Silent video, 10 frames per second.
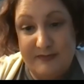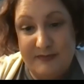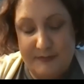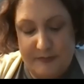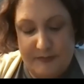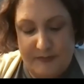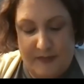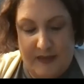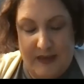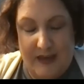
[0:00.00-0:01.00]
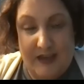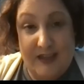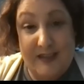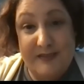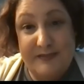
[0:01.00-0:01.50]

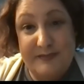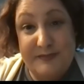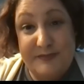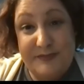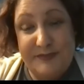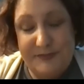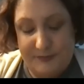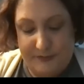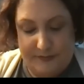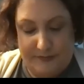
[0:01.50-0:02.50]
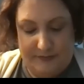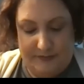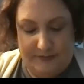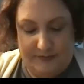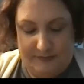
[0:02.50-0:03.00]

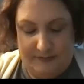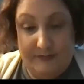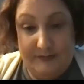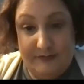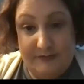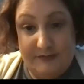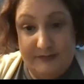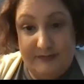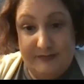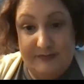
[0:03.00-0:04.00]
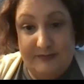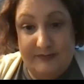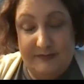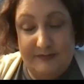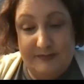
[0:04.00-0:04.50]

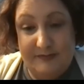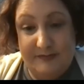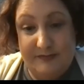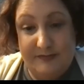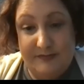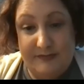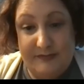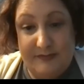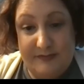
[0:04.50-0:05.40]
(not speaking)